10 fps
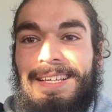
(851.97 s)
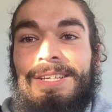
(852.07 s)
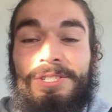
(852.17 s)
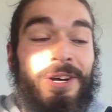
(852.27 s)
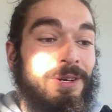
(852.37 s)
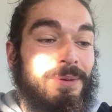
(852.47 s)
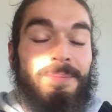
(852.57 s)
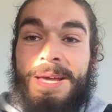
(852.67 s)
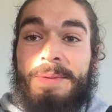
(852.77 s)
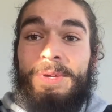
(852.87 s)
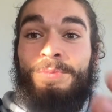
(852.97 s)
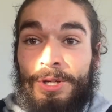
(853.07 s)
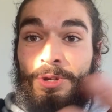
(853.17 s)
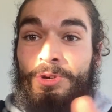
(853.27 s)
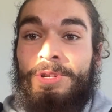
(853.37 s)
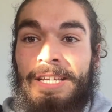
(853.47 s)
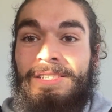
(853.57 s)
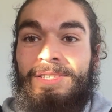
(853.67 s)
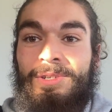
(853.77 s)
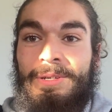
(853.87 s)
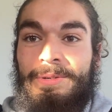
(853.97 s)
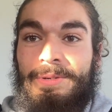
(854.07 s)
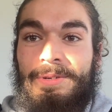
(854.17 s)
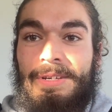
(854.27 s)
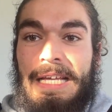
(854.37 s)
So maybe what you need to do